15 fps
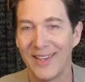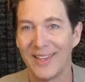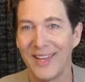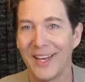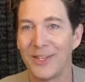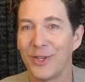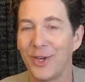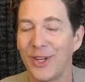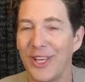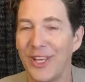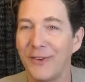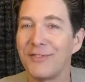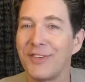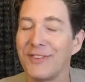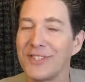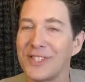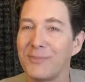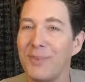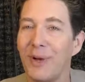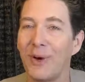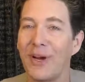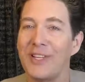That is your gift of
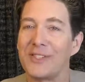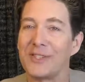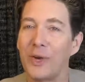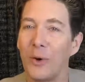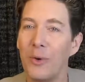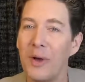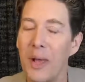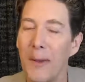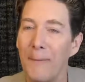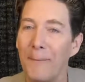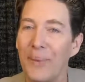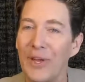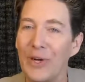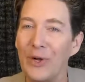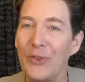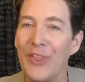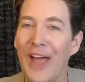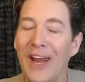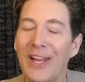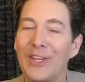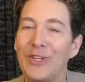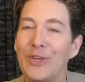Spirit. And so build that
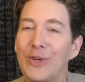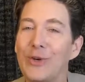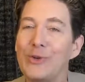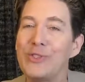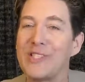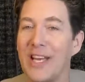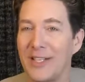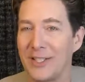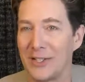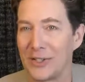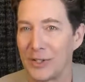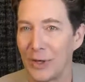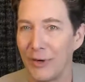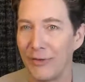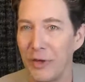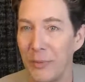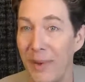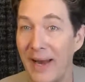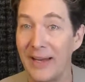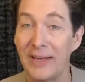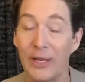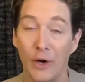and use that to serve
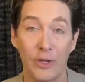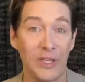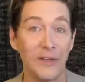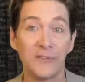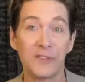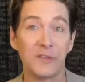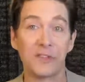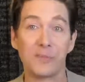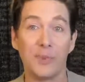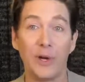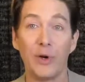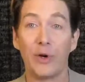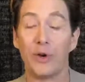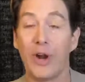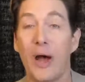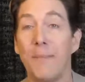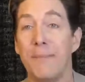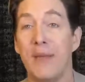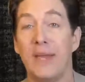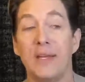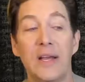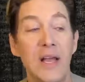humanity. Our gifts of Spirit are not
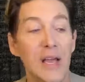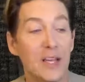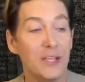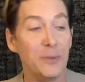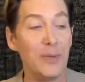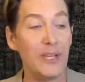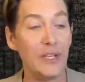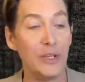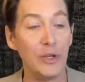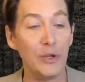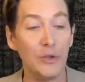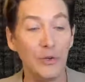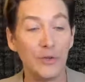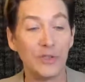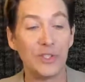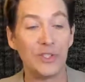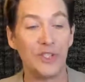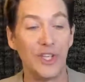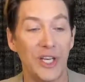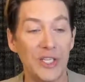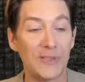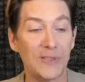meant to be used
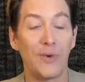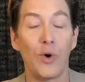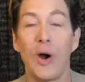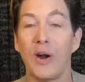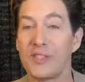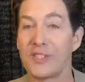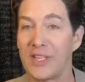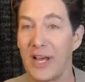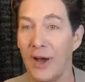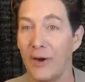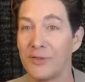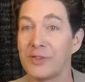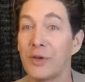just for ourselves.